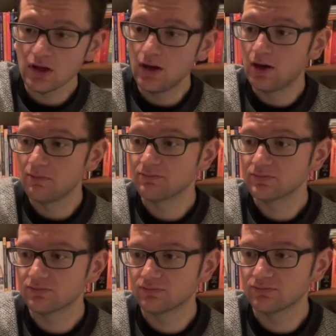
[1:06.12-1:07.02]

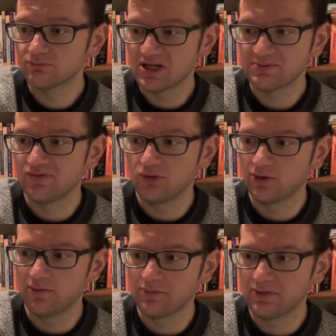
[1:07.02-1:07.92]
Best before
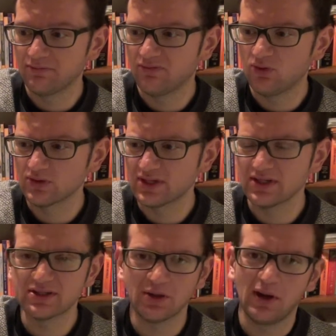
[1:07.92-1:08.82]
November
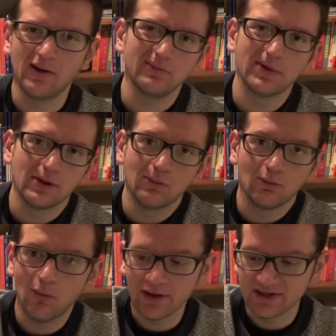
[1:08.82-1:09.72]
14, so you know
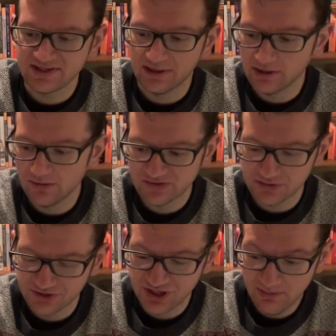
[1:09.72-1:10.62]
why they're selling it off
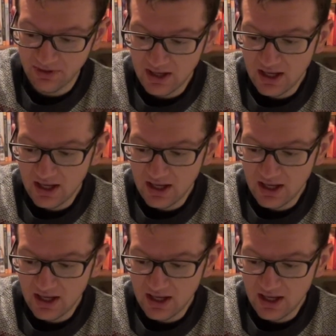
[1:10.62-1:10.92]
so cheap.